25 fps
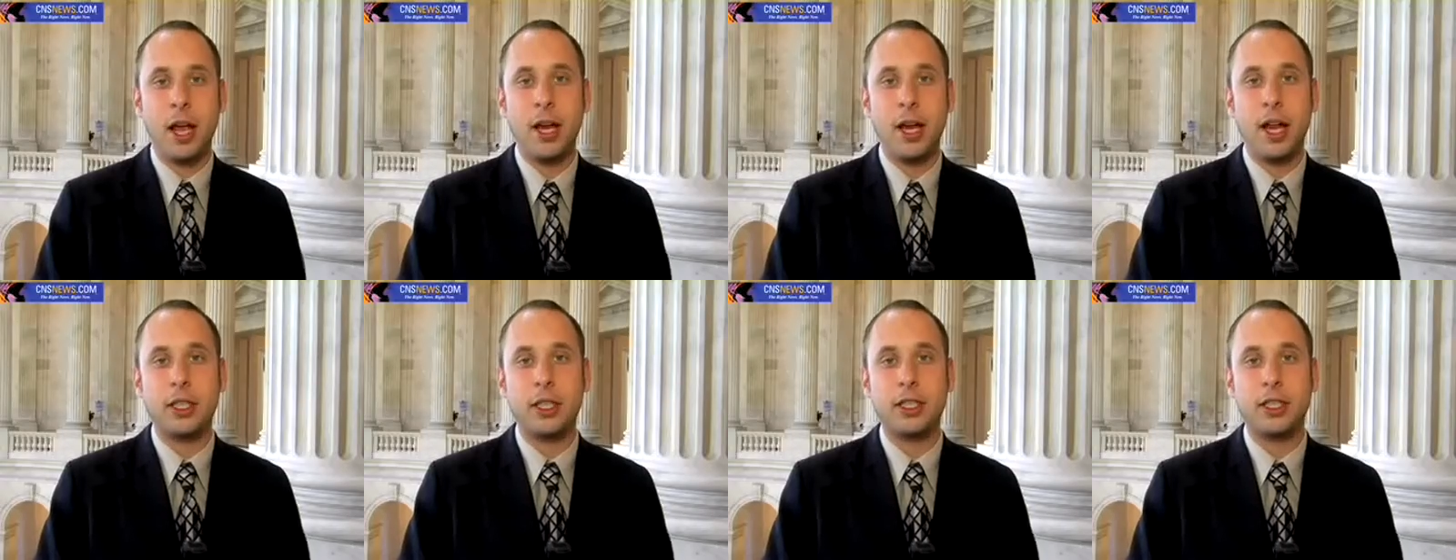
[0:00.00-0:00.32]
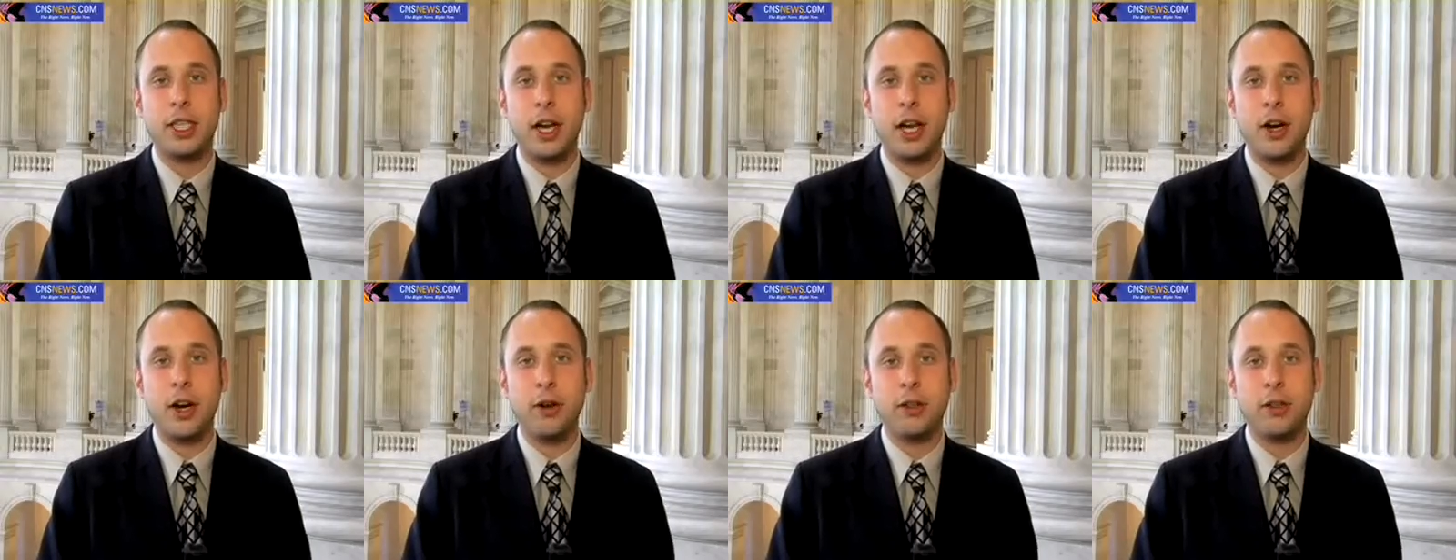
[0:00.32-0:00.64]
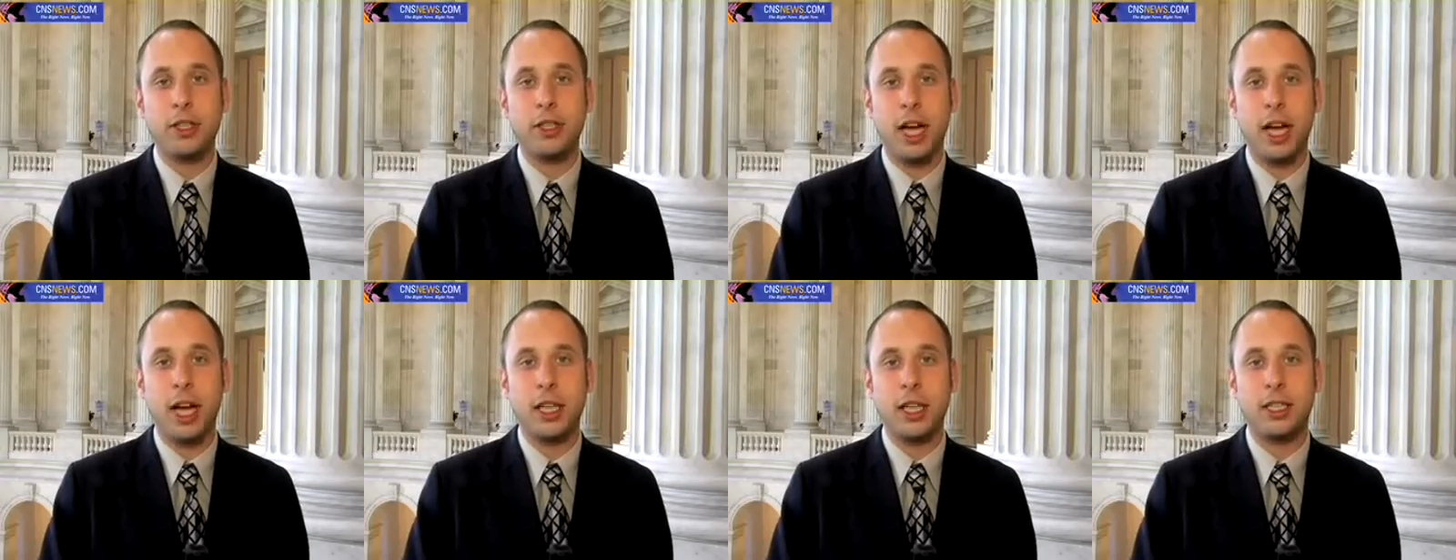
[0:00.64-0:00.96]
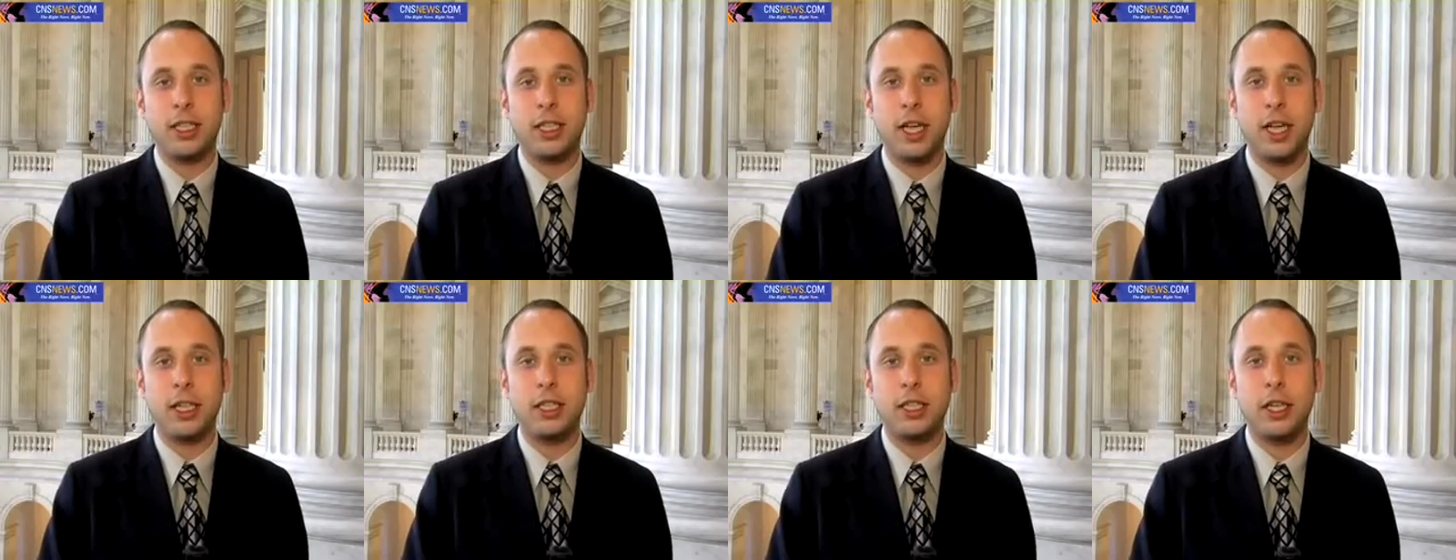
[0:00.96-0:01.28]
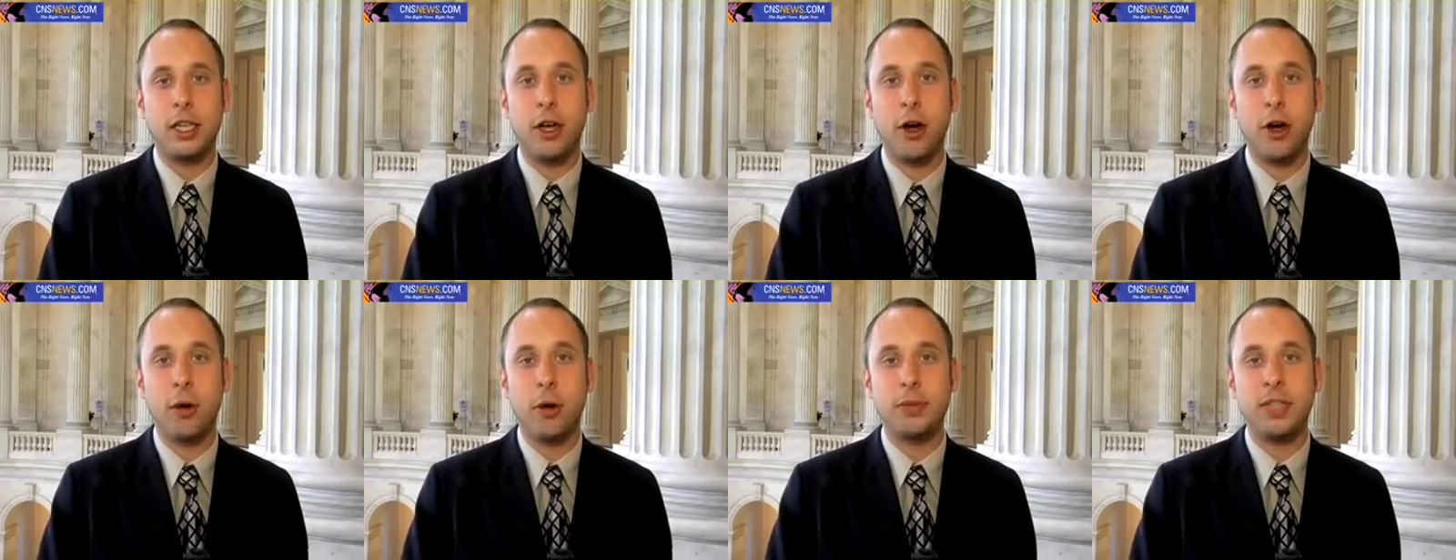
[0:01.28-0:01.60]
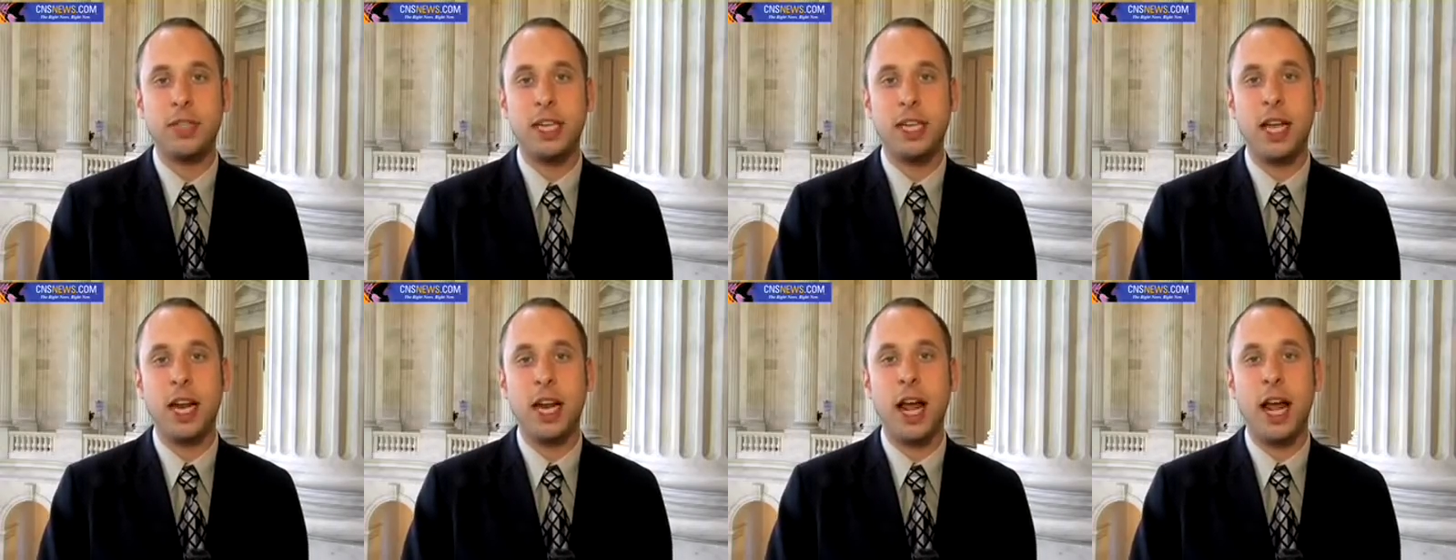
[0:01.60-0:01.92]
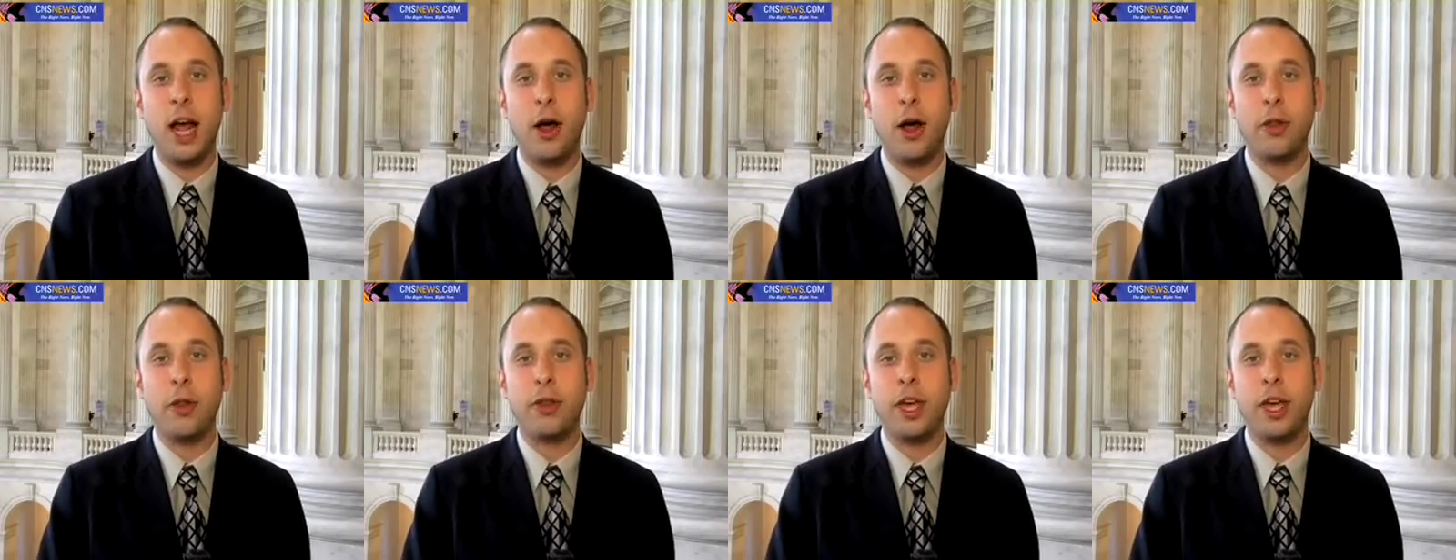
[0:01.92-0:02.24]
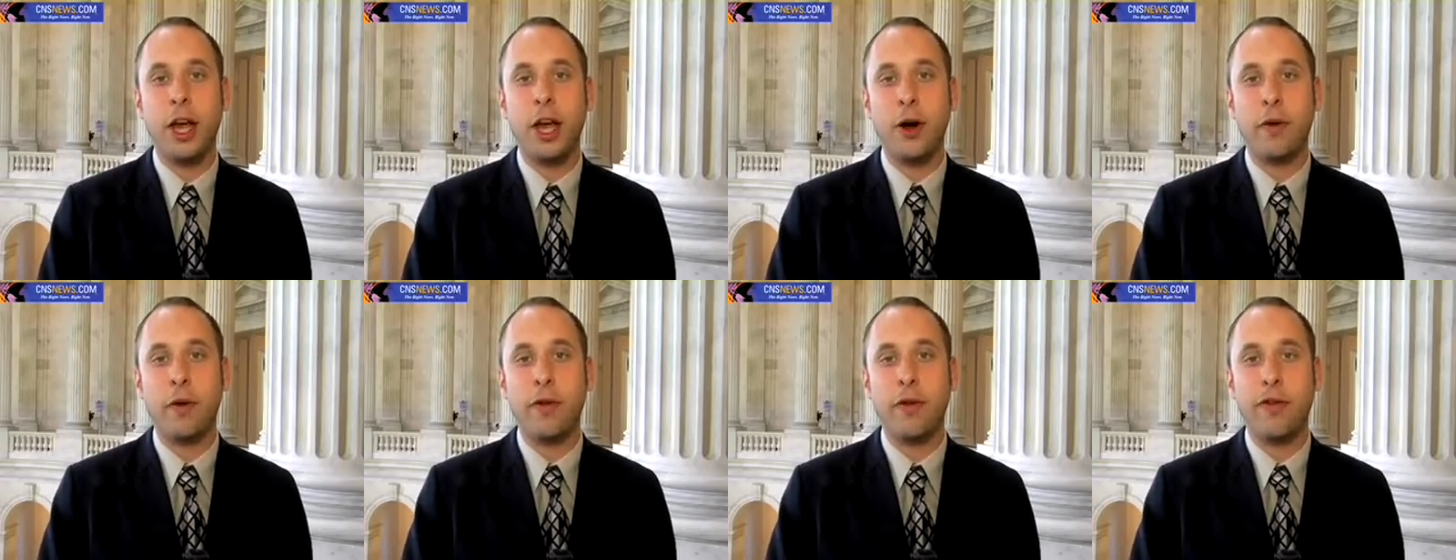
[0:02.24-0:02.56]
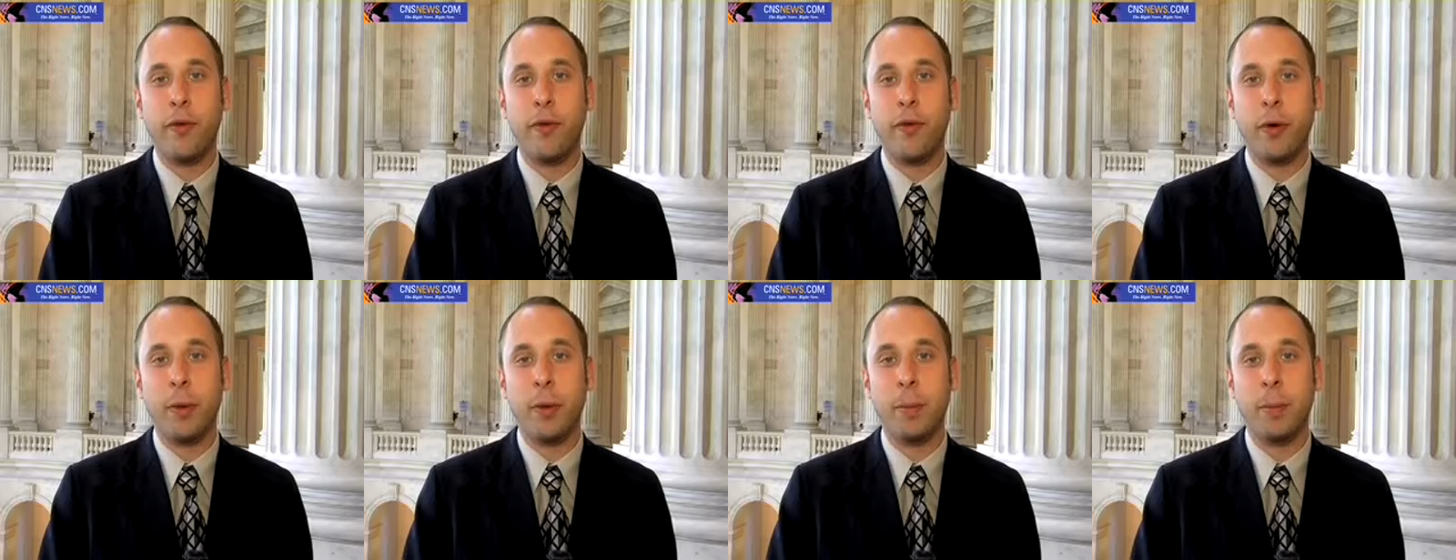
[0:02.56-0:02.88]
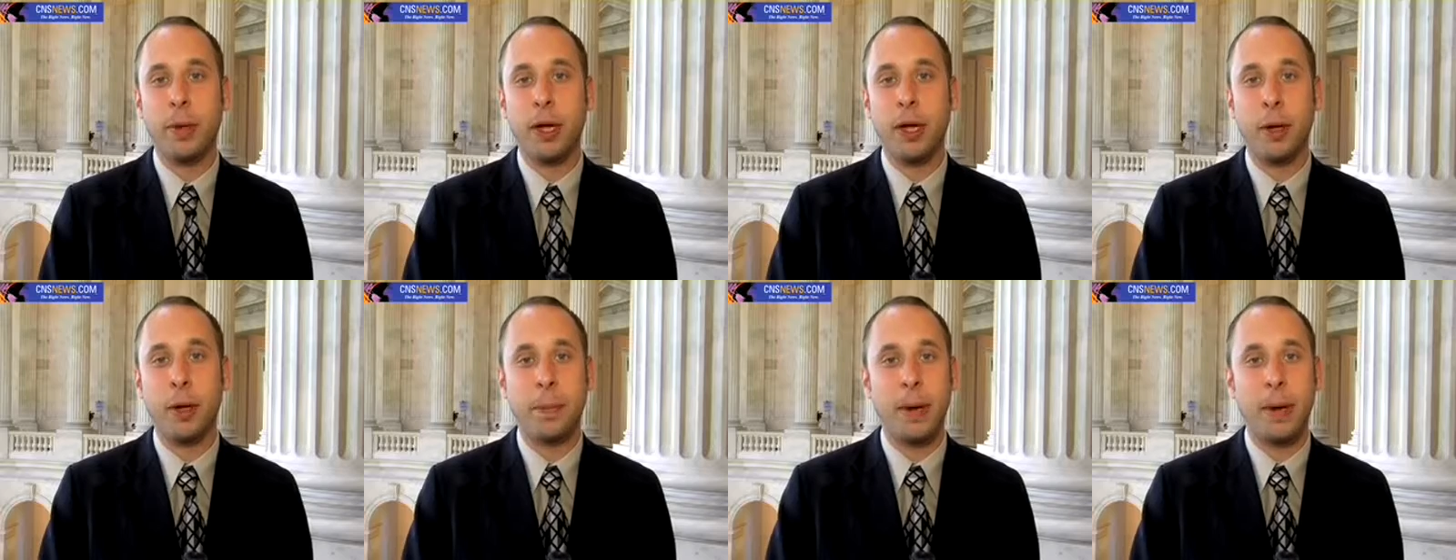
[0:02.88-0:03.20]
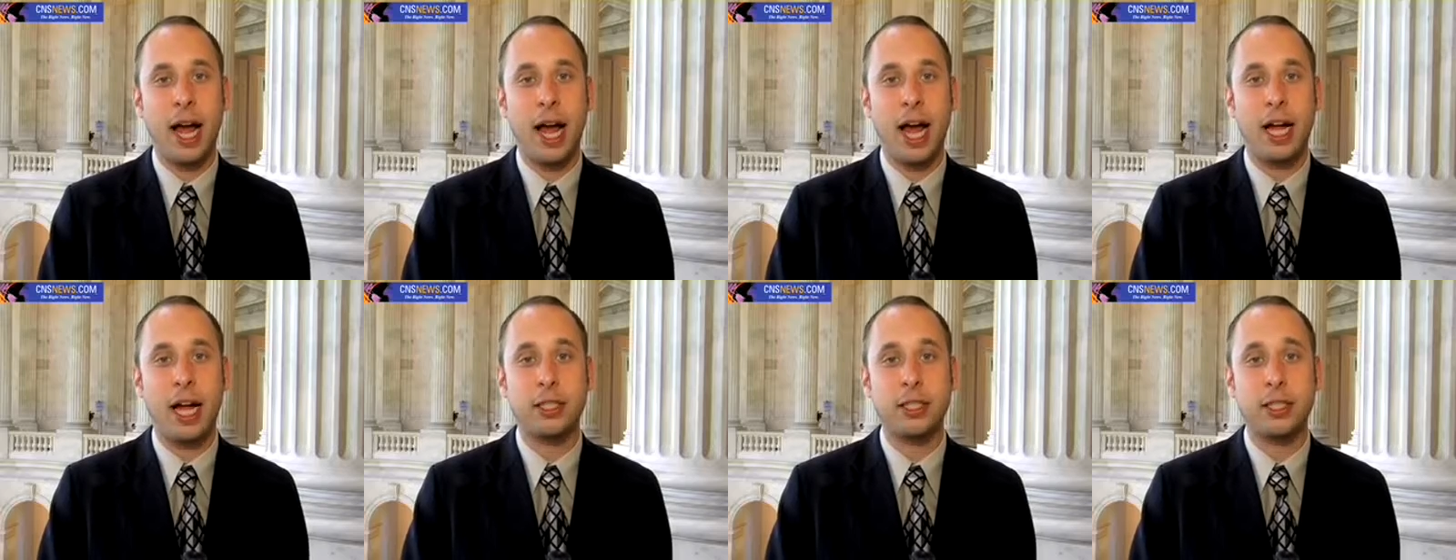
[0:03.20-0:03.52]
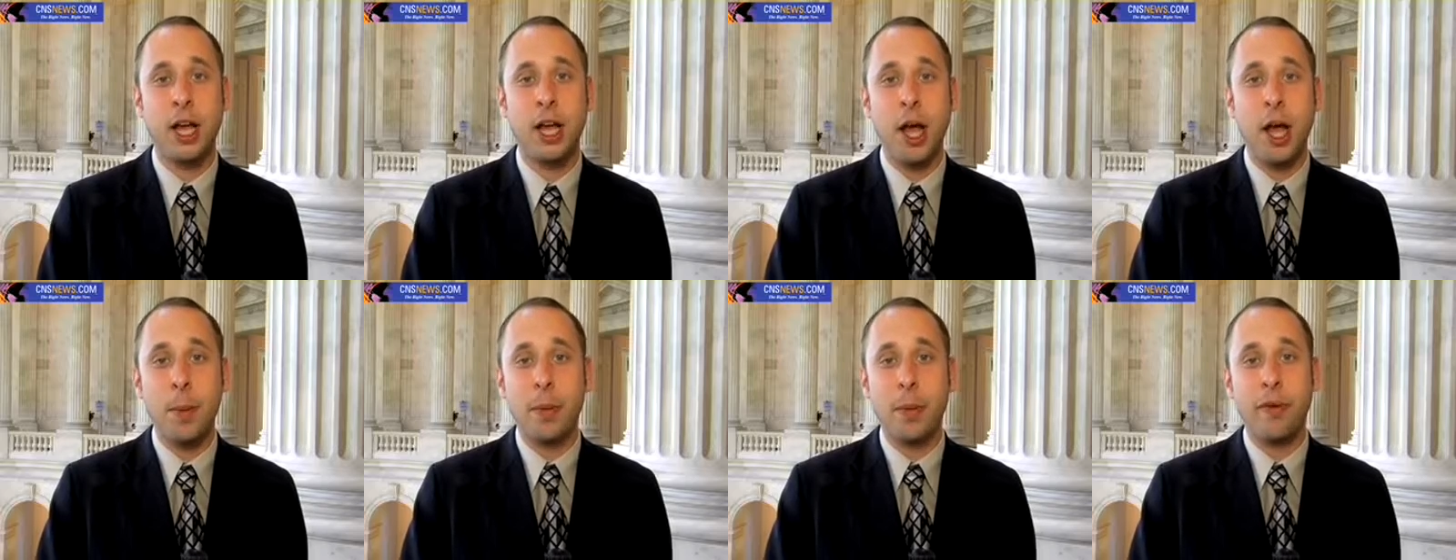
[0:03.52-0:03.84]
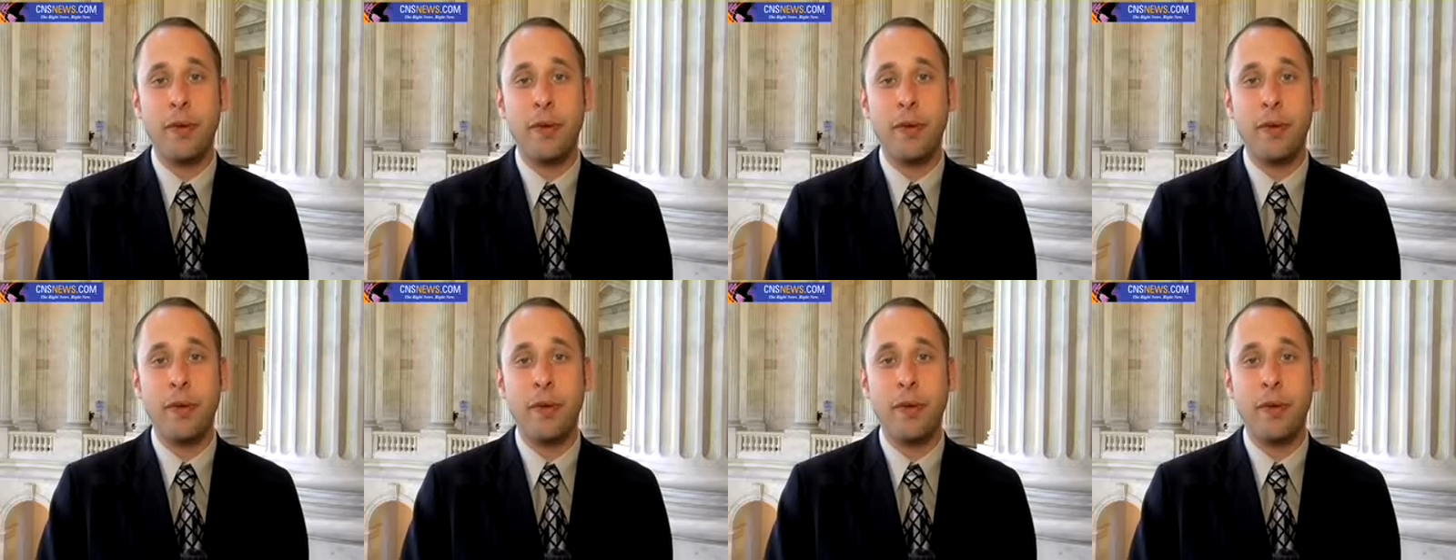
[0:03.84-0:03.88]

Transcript: Now, Senator Dodd says he hopes to get a health care reform bill passed